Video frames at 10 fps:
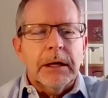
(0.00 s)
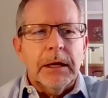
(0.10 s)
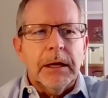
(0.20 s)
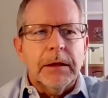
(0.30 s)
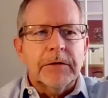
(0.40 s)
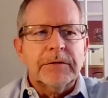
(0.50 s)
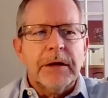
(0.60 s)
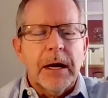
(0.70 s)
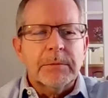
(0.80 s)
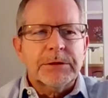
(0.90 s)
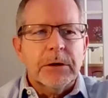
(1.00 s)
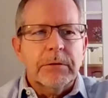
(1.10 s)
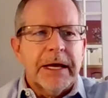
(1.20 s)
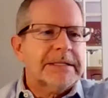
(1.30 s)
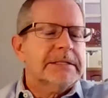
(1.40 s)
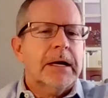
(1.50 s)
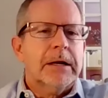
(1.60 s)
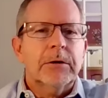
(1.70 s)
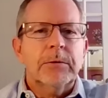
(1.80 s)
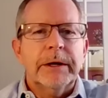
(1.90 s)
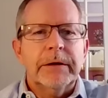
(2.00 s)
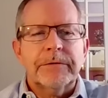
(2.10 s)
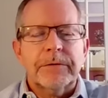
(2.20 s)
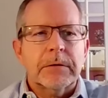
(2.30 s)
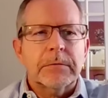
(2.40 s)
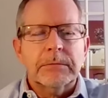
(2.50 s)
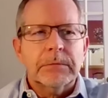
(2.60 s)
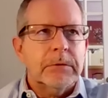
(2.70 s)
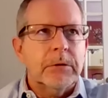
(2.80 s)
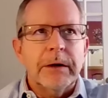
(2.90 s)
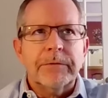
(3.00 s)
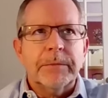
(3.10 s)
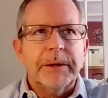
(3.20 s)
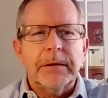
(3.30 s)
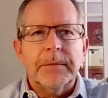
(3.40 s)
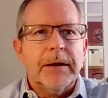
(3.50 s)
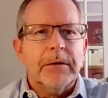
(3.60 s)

in this time, so that's not a good win for whoever beat him.